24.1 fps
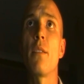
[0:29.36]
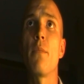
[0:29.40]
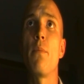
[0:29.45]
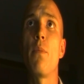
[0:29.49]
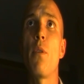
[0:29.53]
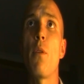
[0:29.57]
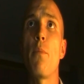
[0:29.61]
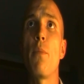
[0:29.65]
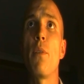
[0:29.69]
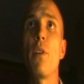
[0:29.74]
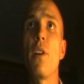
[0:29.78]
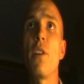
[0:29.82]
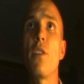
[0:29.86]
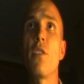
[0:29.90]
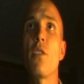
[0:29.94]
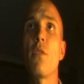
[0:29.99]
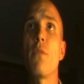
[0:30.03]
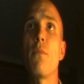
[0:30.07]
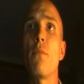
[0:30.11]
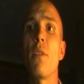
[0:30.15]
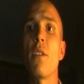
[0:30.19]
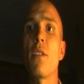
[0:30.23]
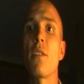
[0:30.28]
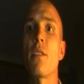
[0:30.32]
that the
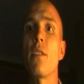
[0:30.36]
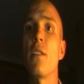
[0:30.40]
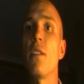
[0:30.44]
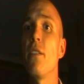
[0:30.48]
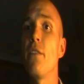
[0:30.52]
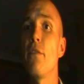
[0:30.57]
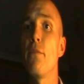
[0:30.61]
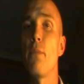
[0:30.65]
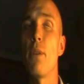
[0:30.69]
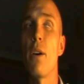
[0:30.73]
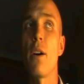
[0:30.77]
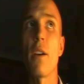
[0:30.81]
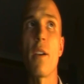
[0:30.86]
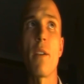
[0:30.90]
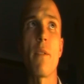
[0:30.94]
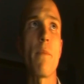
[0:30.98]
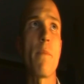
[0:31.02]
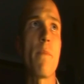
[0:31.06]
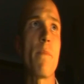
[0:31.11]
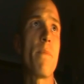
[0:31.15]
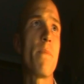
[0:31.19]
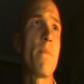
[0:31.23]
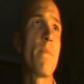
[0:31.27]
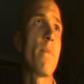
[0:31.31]
population must live by,
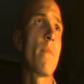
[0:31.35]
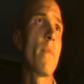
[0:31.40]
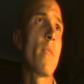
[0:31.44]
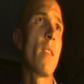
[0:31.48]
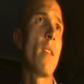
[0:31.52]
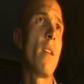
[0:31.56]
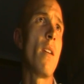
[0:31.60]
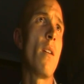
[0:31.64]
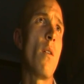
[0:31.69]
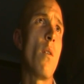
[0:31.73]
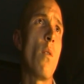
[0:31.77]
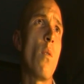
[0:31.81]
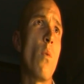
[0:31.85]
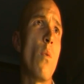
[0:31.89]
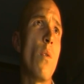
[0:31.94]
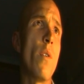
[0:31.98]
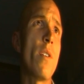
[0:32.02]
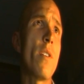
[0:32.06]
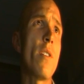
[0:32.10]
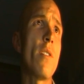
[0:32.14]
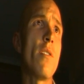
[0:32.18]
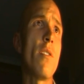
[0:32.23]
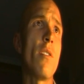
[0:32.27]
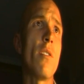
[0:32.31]

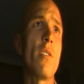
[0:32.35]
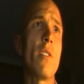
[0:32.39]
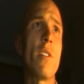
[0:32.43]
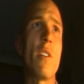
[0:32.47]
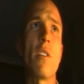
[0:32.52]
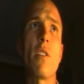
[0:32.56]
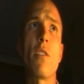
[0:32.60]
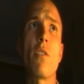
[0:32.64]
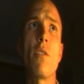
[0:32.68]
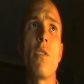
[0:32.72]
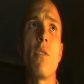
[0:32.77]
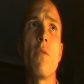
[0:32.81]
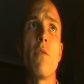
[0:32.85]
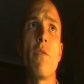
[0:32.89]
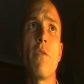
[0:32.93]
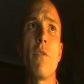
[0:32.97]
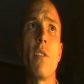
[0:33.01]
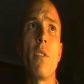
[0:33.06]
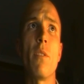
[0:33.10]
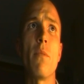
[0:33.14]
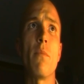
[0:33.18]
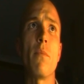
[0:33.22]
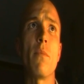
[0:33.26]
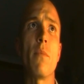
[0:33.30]
whether or not they agree
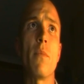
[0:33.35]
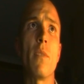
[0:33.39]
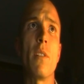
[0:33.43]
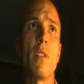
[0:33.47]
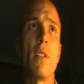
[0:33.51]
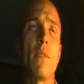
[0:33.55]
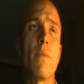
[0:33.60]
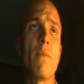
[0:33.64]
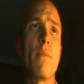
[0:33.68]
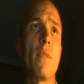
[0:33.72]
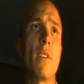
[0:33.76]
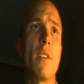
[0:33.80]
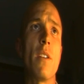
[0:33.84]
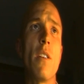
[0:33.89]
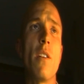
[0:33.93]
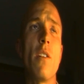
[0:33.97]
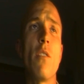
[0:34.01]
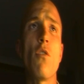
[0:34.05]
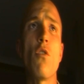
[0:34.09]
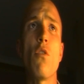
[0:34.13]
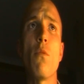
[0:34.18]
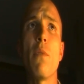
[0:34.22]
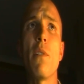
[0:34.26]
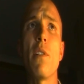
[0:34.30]
with them. In
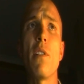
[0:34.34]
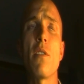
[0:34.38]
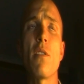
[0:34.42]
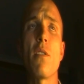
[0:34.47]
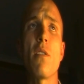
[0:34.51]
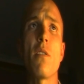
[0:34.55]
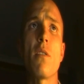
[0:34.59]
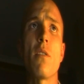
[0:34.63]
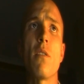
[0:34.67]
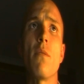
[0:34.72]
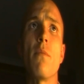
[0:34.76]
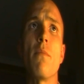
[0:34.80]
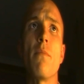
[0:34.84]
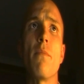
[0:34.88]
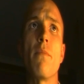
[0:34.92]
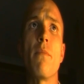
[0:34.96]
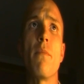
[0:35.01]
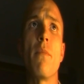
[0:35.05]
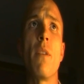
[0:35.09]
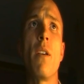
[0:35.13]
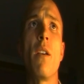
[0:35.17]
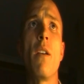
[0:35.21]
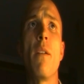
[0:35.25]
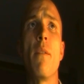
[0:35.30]
an equal money system,
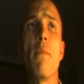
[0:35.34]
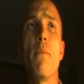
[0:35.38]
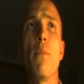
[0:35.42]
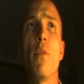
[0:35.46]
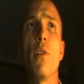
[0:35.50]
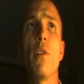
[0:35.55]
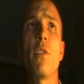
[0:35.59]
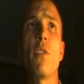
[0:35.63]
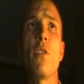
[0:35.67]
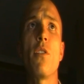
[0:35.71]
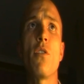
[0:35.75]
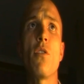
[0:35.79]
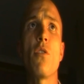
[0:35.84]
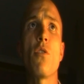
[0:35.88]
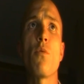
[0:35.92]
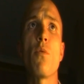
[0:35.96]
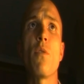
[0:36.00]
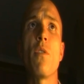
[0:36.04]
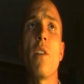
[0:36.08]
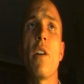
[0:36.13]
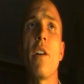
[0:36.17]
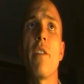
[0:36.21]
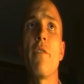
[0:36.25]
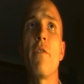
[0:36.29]

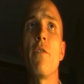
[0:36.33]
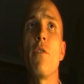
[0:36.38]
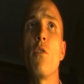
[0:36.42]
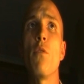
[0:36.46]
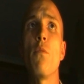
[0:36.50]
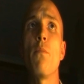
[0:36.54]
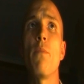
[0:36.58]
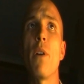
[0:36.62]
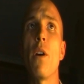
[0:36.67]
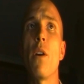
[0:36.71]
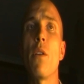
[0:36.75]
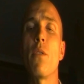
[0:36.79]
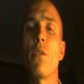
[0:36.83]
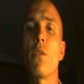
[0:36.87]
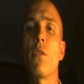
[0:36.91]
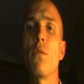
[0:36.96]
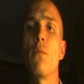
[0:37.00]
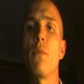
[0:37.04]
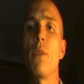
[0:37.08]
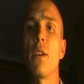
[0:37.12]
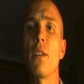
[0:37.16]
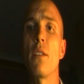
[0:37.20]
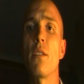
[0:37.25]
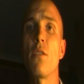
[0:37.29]
politicians will have no power
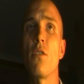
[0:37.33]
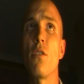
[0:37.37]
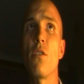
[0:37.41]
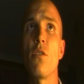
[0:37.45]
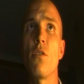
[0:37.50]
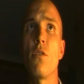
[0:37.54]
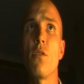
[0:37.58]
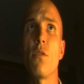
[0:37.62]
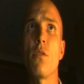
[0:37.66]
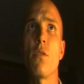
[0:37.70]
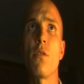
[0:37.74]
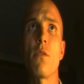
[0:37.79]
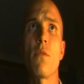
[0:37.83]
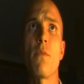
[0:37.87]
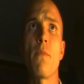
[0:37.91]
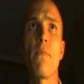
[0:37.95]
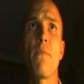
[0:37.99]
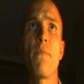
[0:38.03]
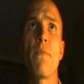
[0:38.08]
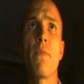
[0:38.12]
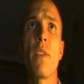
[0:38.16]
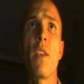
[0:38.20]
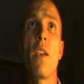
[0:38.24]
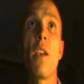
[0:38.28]
to make decisions.
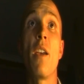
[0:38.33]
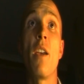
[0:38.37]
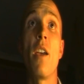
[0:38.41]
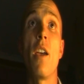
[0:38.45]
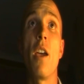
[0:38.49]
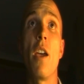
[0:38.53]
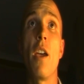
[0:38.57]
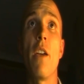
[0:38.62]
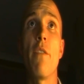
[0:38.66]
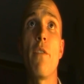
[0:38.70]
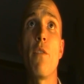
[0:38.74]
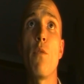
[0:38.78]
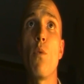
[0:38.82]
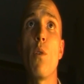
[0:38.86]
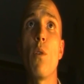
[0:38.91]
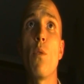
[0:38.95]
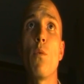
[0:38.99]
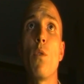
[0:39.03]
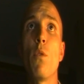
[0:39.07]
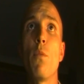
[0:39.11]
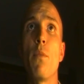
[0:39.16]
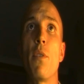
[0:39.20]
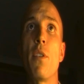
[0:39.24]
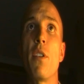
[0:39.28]

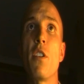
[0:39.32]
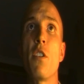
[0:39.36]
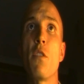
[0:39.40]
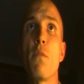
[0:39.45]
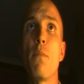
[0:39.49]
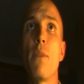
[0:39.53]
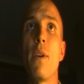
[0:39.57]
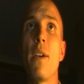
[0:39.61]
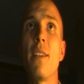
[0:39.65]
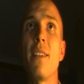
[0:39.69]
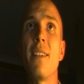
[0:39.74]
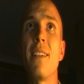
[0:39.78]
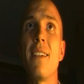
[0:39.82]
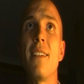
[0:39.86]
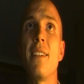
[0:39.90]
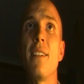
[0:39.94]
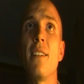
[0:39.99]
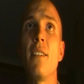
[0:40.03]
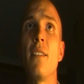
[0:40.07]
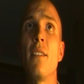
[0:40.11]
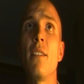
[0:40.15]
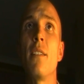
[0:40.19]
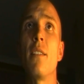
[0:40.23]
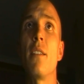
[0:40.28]
Everyone will participate
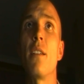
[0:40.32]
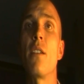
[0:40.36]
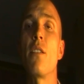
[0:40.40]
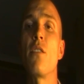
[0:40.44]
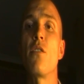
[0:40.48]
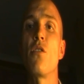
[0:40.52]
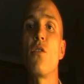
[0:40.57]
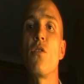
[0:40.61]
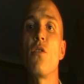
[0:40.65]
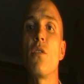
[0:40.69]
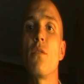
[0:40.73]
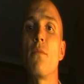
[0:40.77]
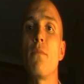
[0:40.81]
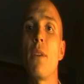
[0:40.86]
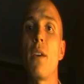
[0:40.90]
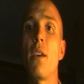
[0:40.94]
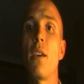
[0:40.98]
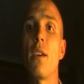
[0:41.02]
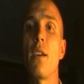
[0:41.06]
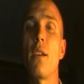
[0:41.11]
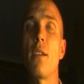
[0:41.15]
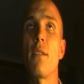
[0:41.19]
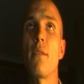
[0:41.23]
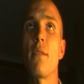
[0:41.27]
in the decision